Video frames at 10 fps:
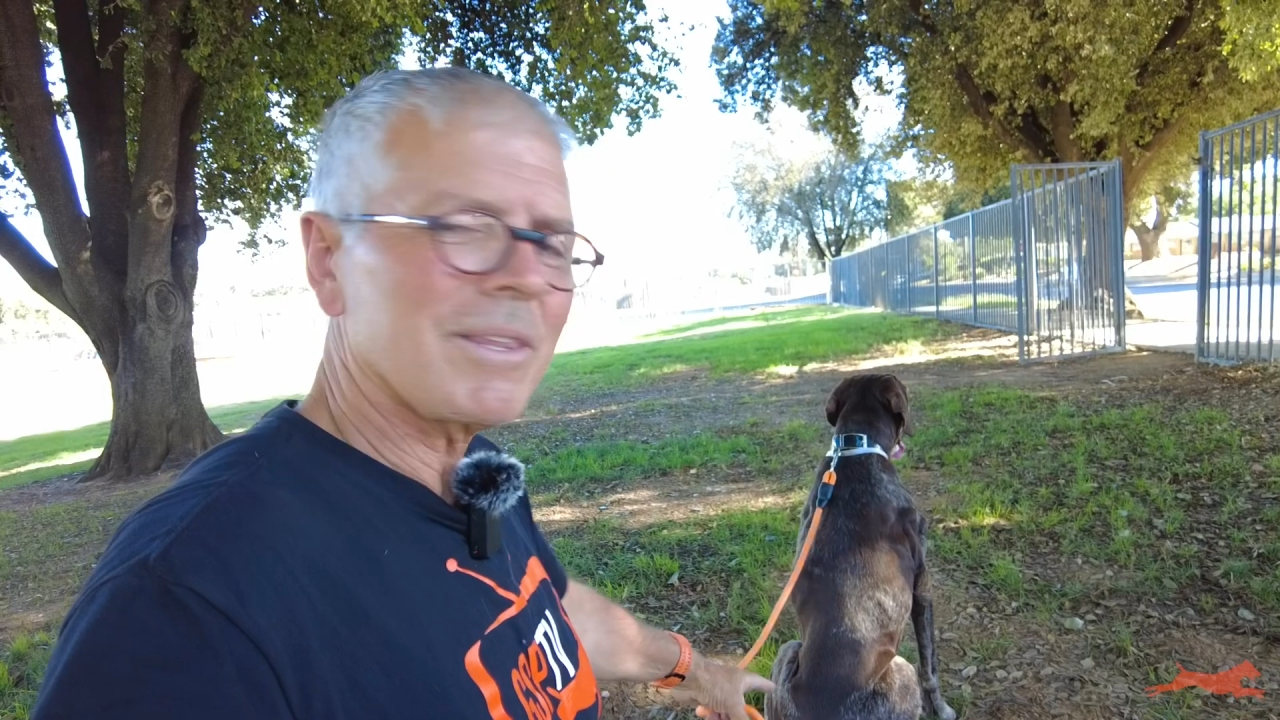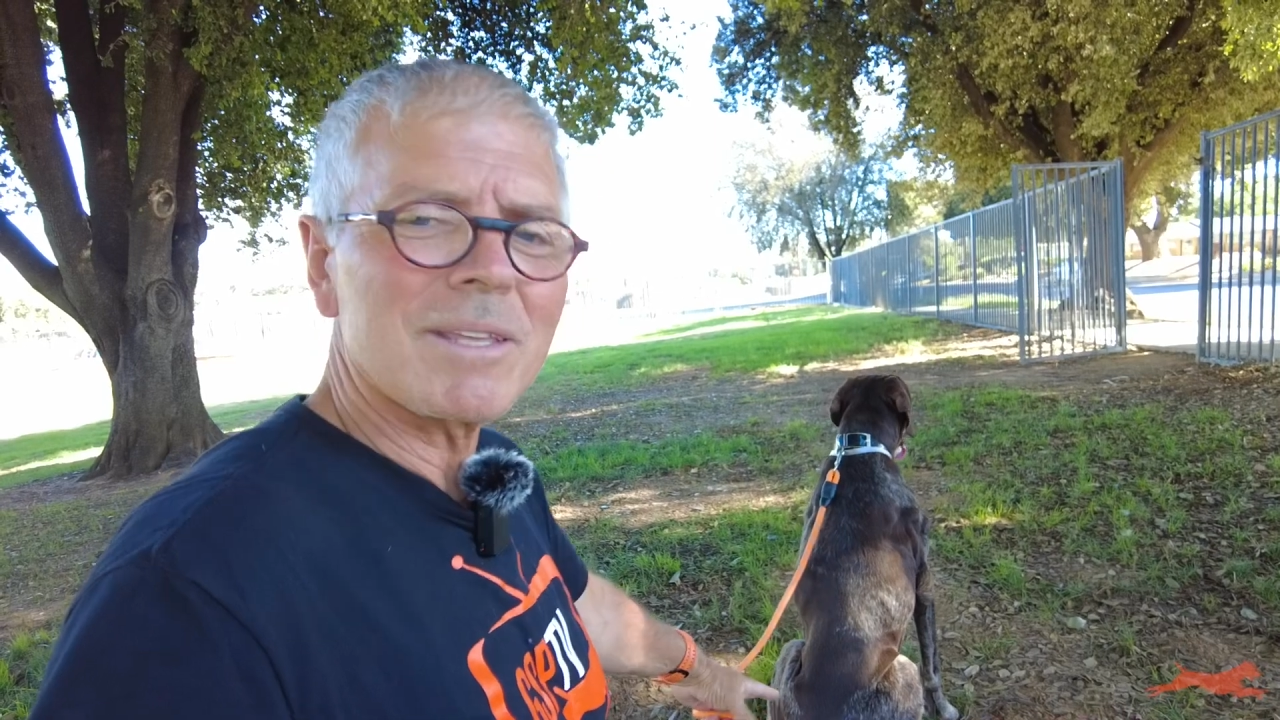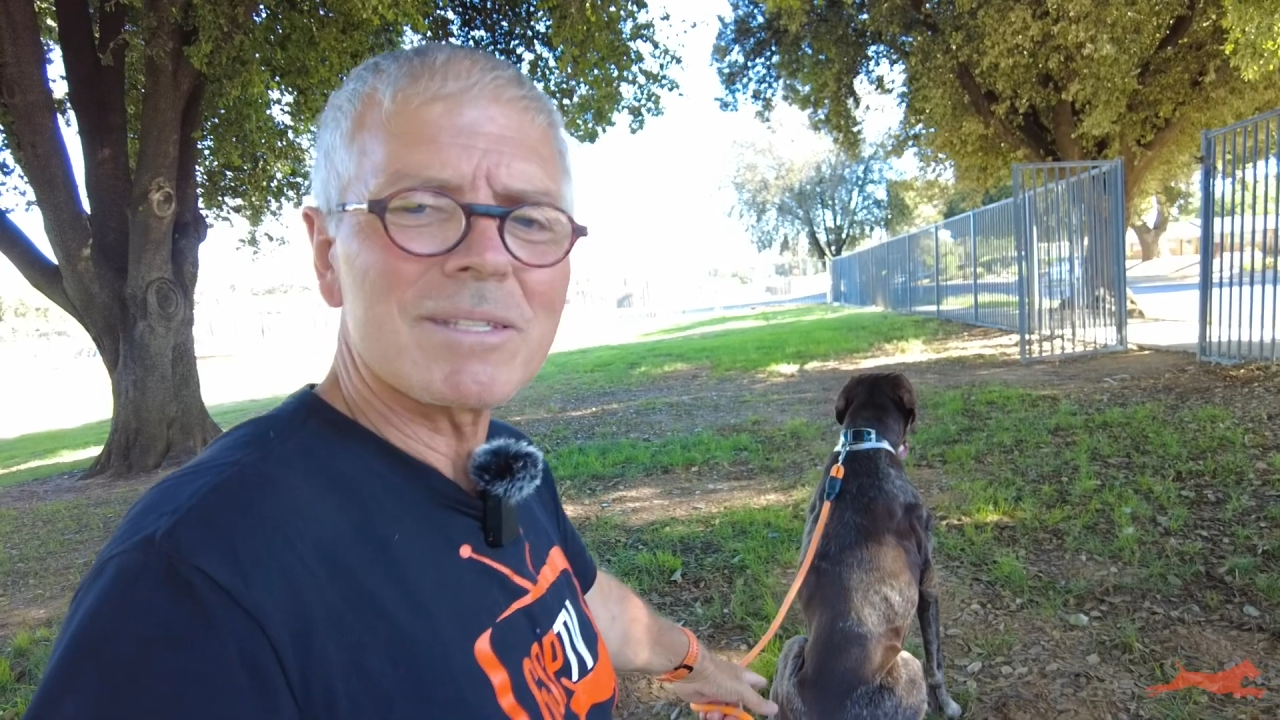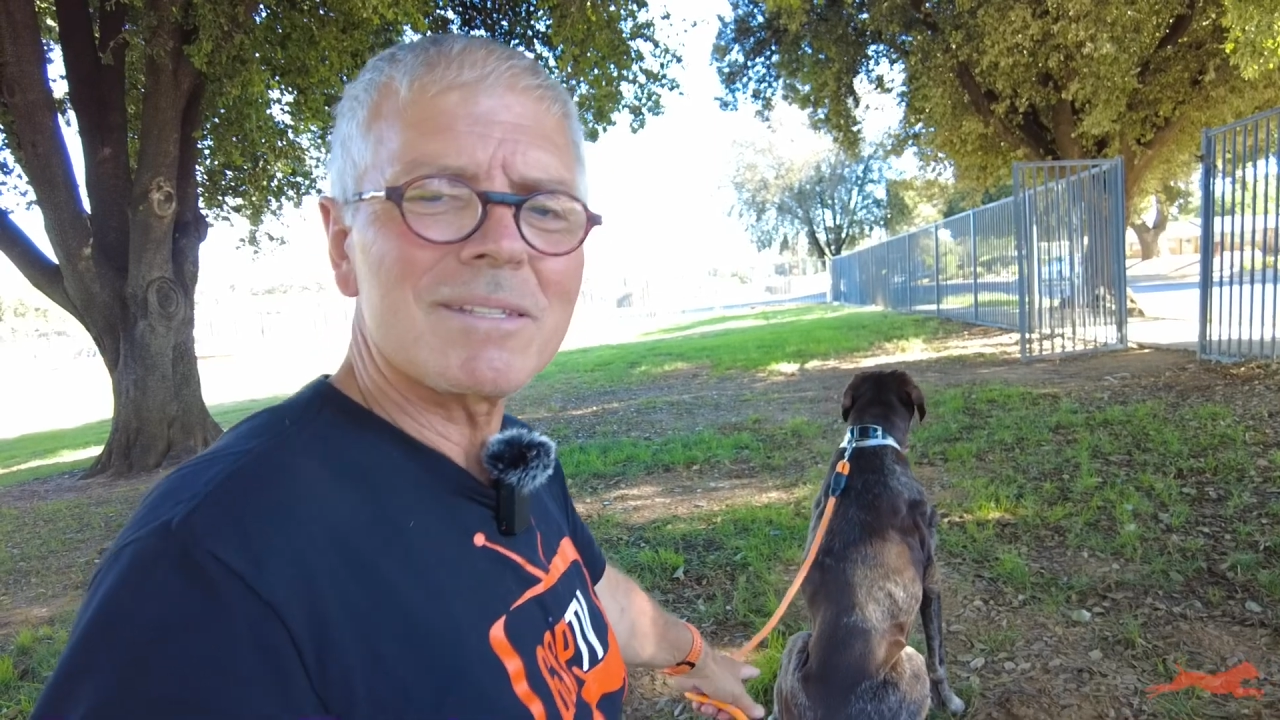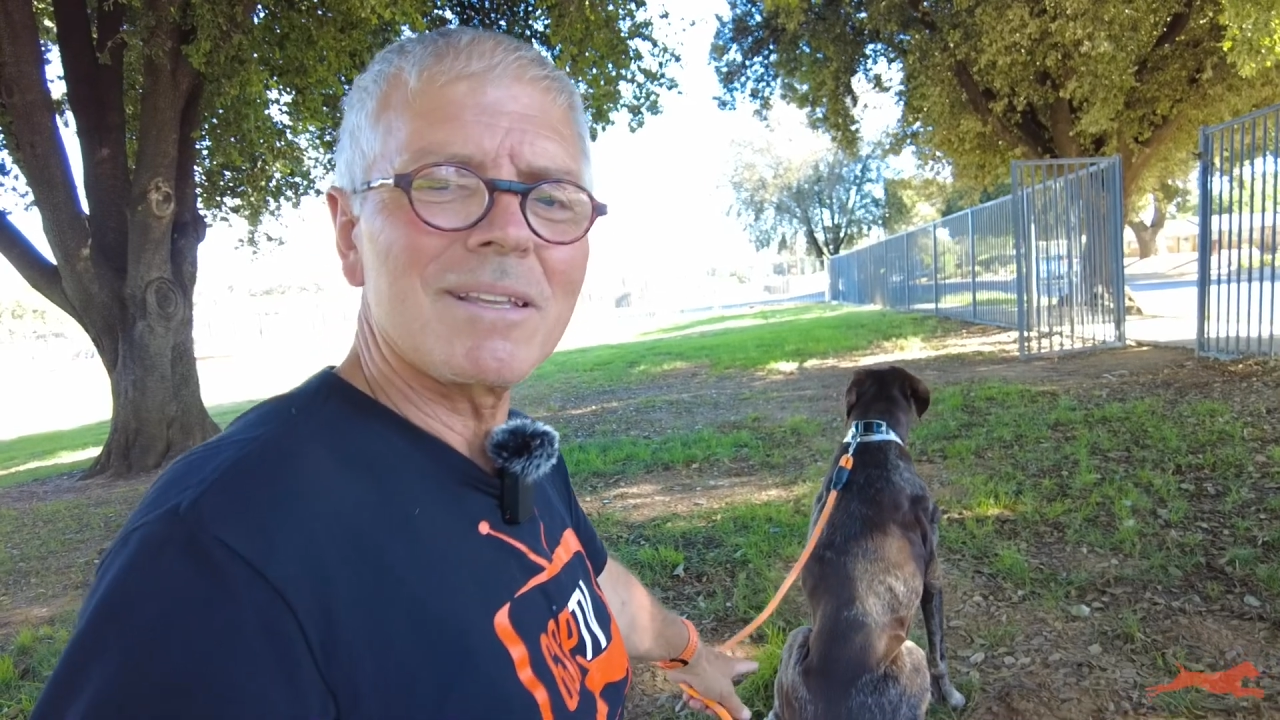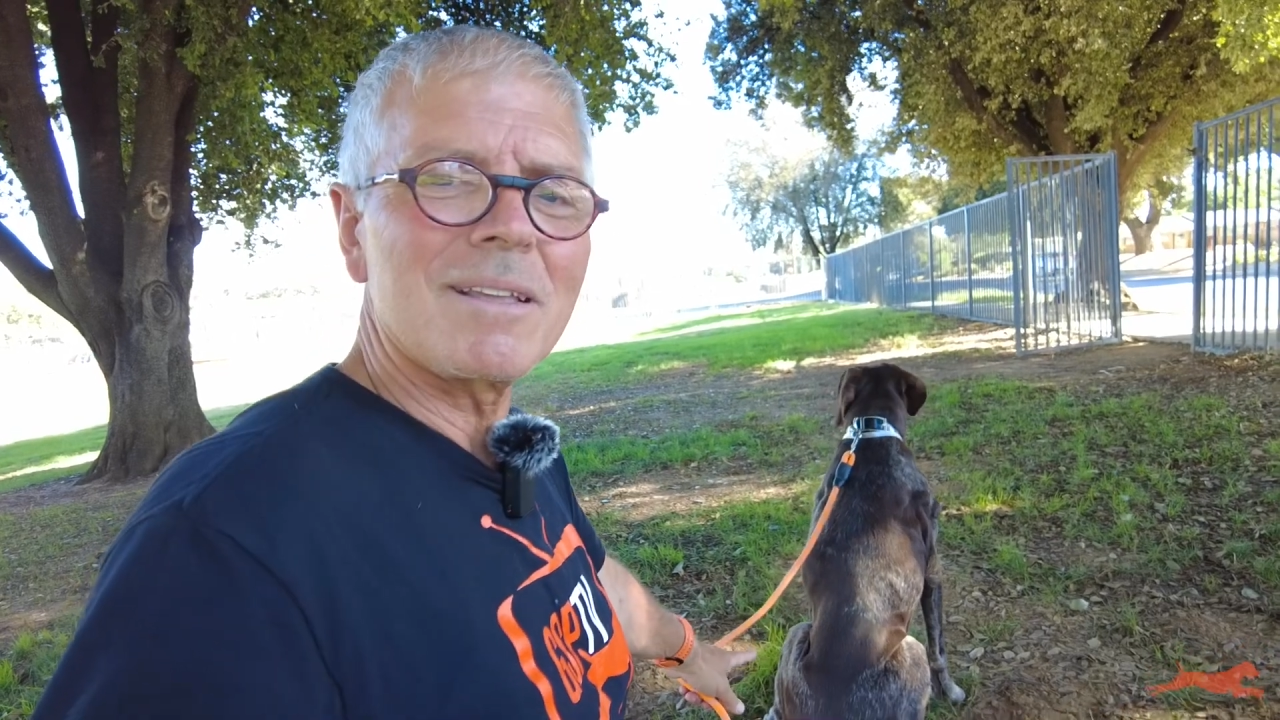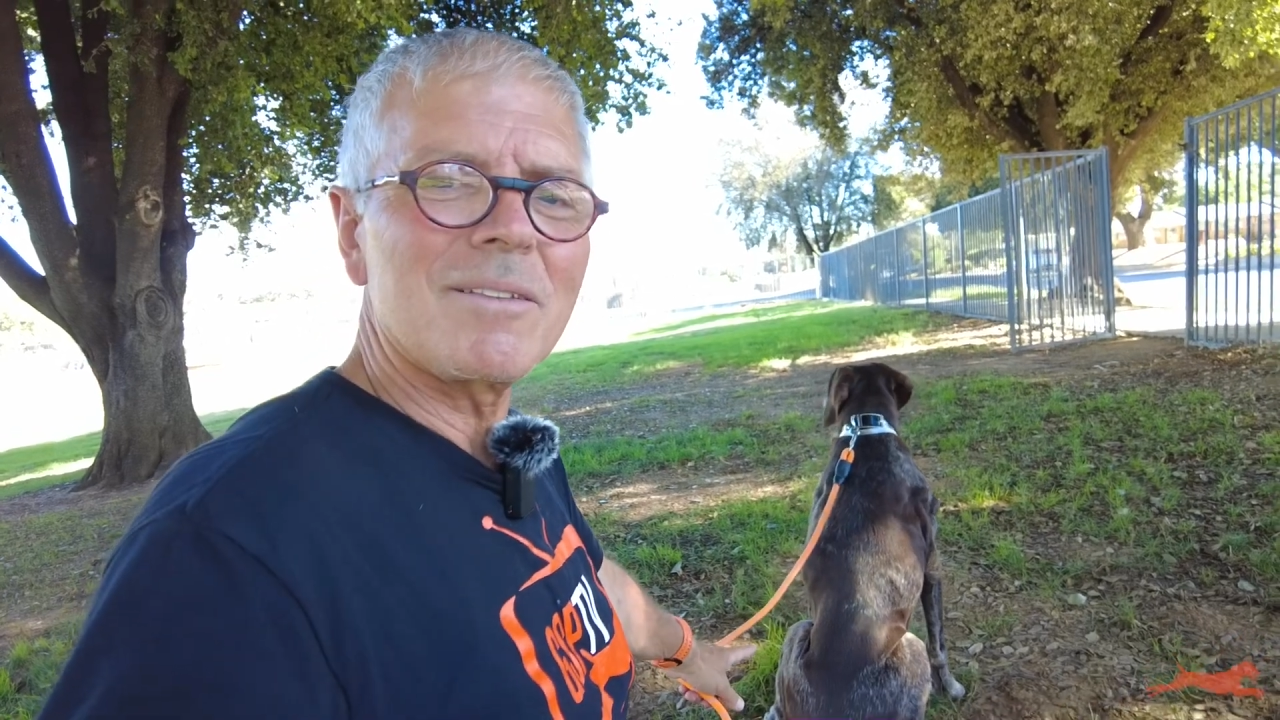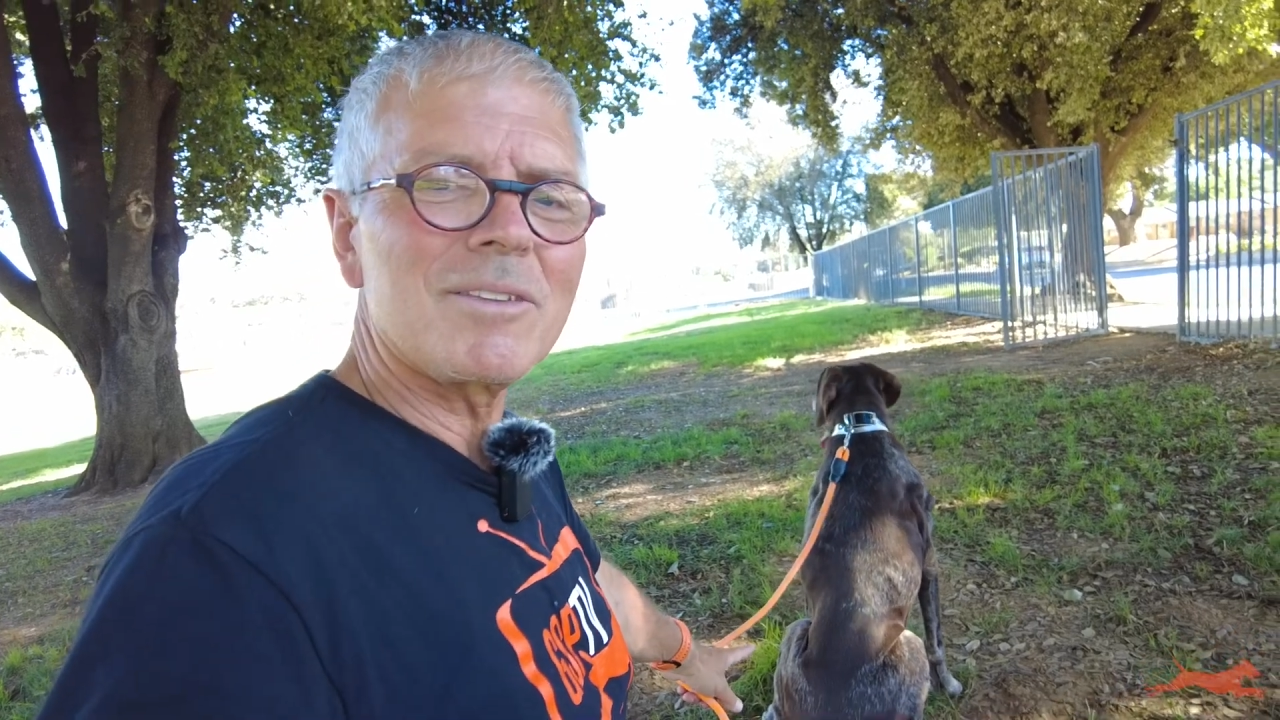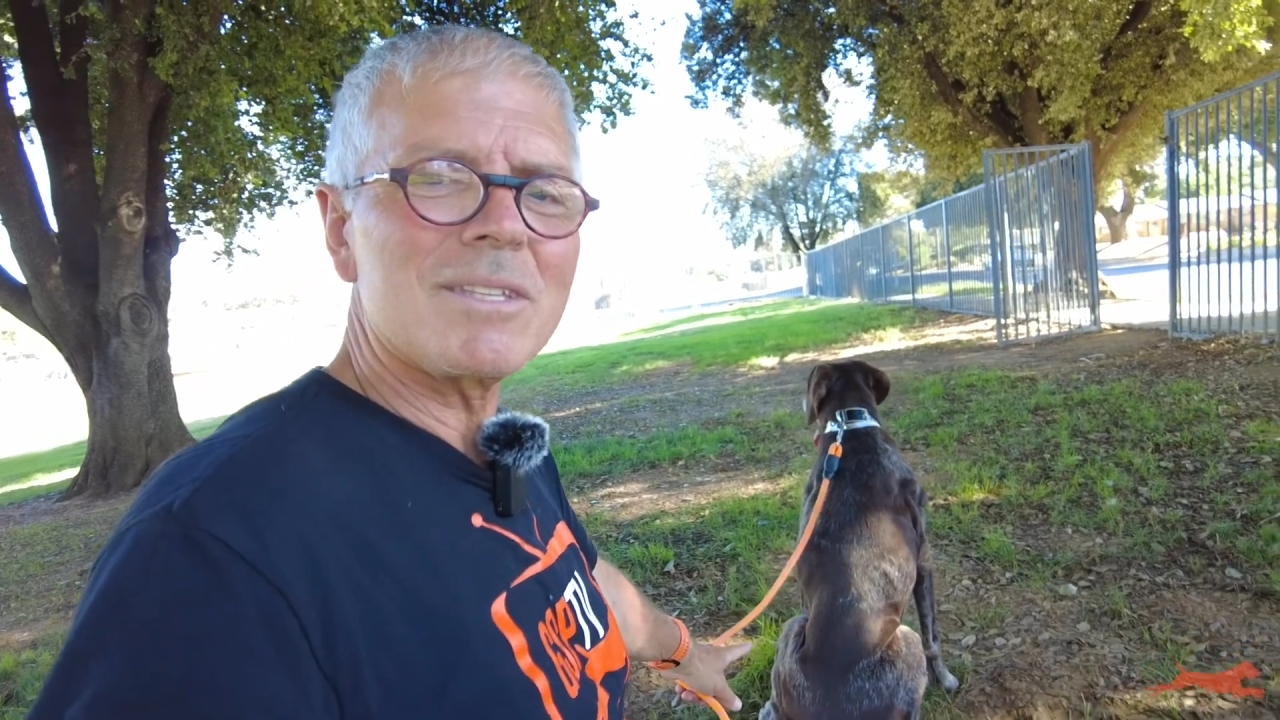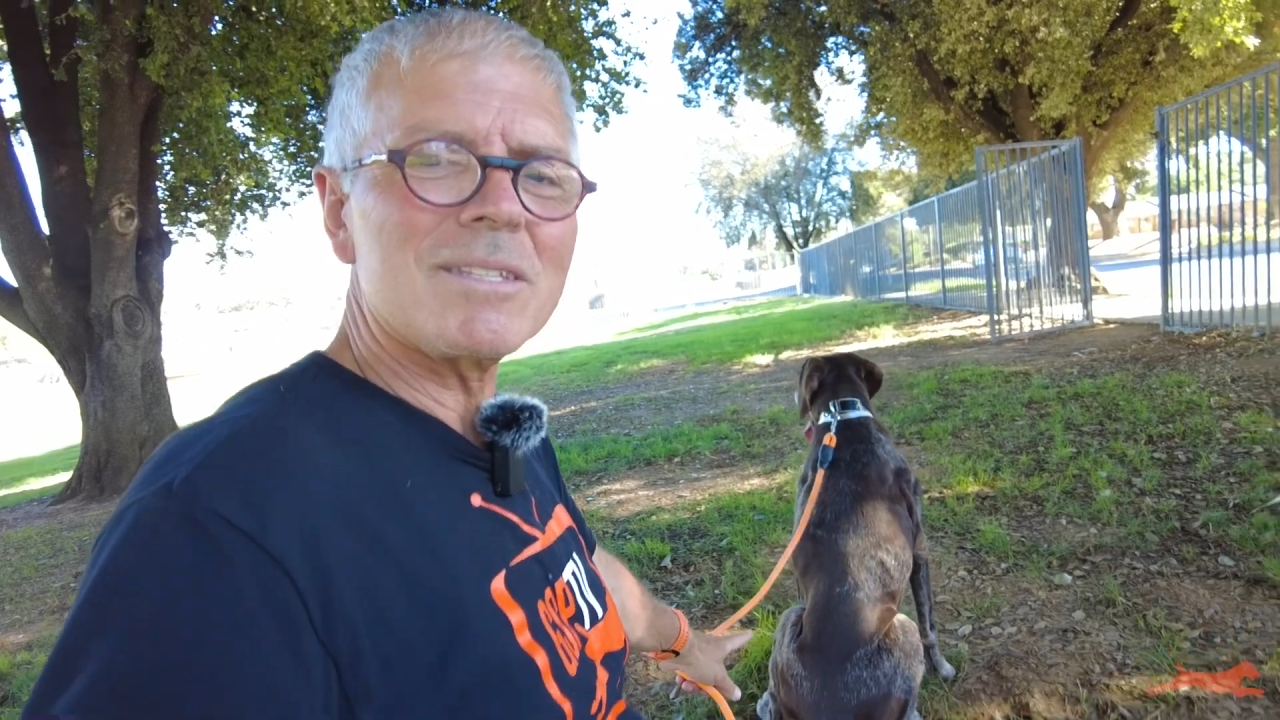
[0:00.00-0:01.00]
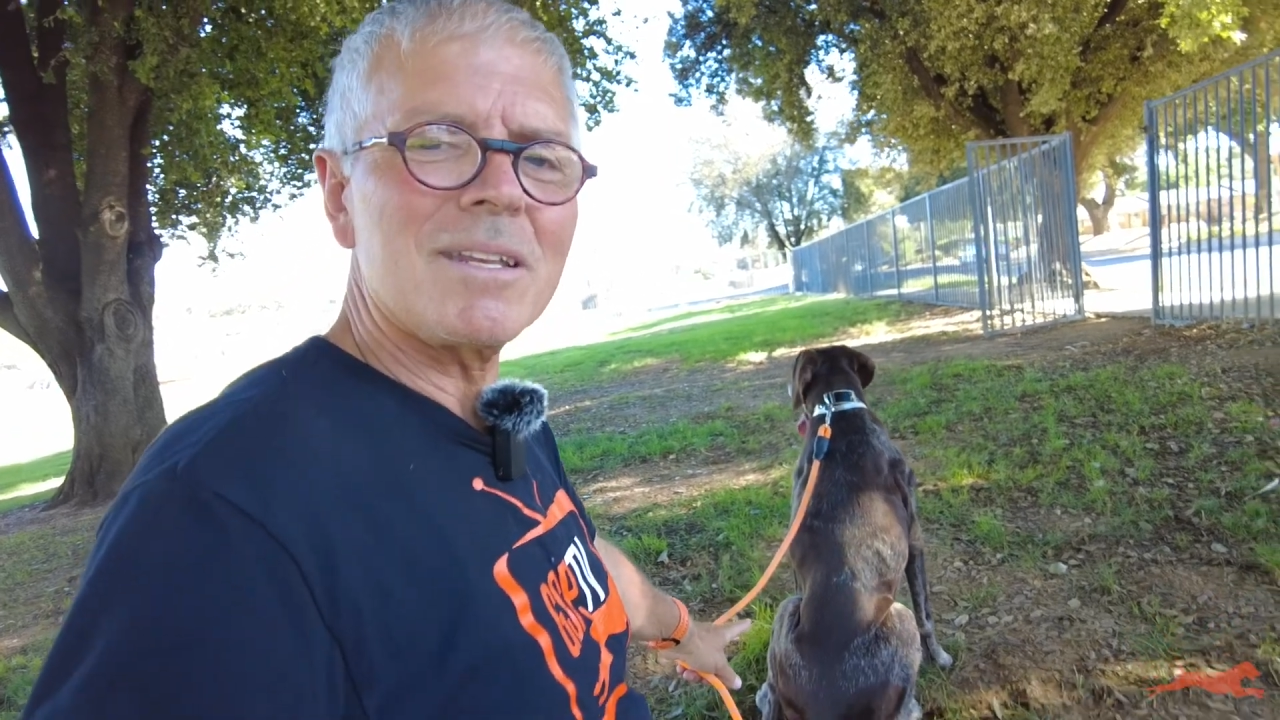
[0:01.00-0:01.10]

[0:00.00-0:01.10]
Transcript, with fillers: at this, just